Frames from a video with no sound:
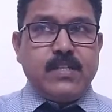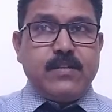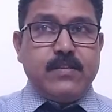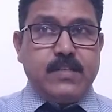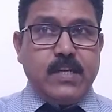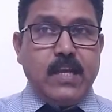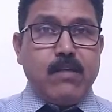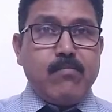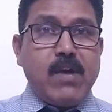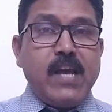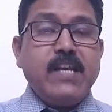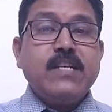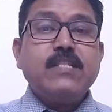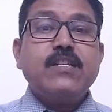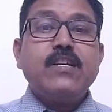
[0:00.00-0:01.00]
Stigma
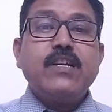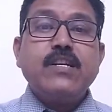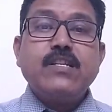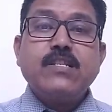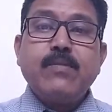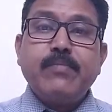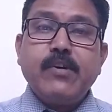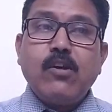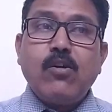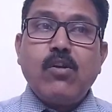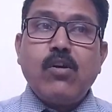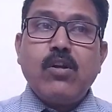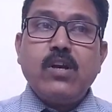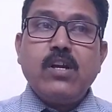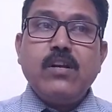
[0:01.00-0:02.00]
is the receptor
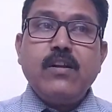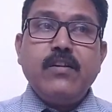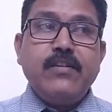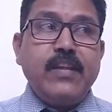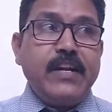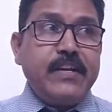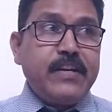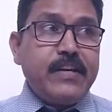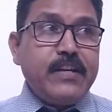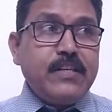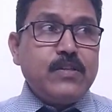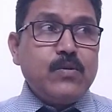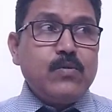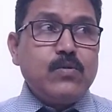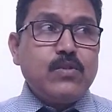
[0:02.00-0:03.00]
organ that
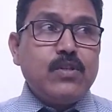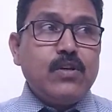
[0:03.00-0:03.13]
receives